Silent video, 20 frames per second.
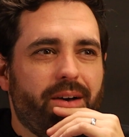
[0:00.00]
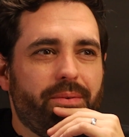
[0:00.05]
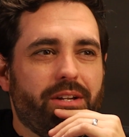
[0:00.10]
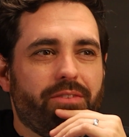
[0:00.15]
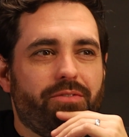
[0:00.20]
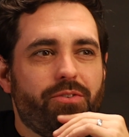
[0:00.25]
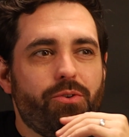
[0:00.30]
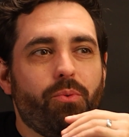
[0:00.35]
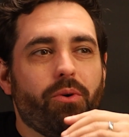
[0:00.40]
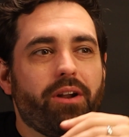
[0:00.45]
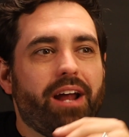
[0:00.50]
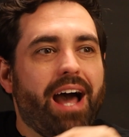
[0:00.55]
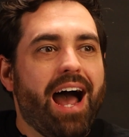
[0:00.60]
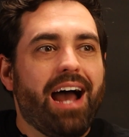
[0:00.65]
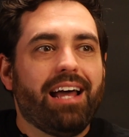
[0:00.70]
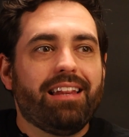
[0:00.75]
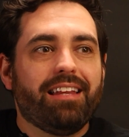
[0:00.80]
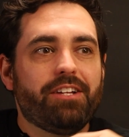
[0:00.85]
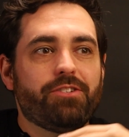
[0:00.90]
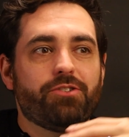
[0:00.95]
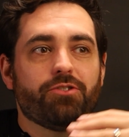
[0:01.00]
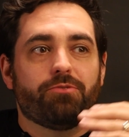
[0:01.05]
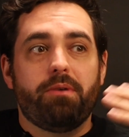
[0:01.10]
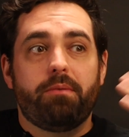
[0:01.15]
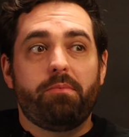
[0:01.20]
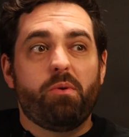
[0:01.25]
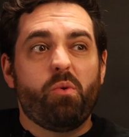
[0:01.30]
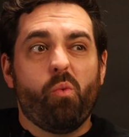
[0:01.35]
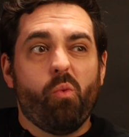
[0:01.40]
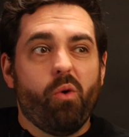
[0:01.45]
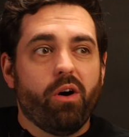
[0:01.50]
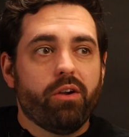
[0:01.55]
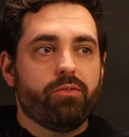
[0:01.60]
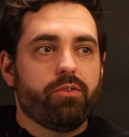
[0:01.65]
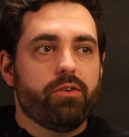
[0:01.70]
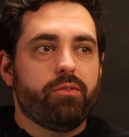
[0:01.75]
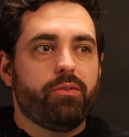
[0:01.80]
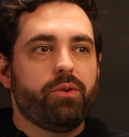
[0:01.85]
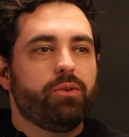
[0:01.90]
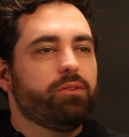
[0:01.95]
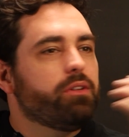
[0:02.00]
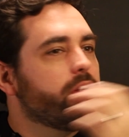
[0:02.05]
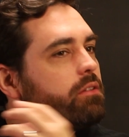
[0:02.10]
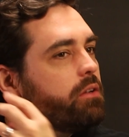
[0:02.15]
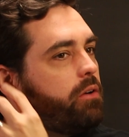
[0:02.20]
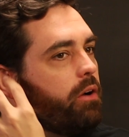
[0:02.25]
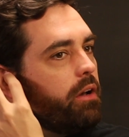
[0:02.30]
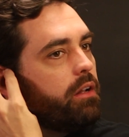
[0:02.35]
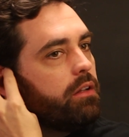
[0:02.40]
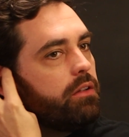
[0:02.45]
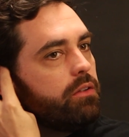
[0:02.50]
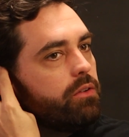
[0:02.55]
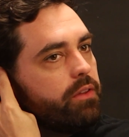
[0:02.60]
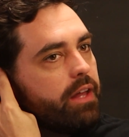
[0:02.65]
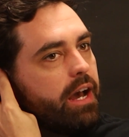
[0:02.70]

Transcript: I mean, if you wanna highlight just maybe one review, let's go ahead and do